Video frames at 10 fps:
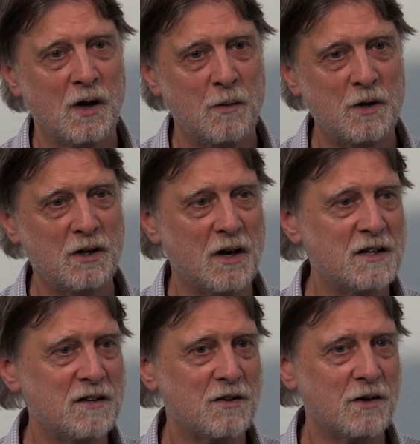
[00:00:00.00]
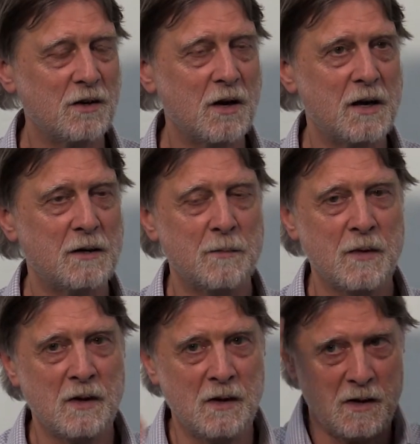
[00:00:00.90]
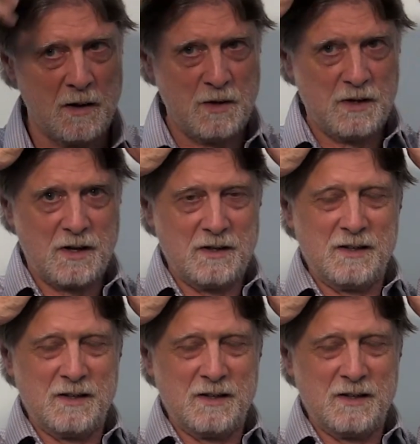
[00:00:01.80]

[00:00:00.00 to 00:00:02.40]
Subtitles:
I mean, in 1939. I mean,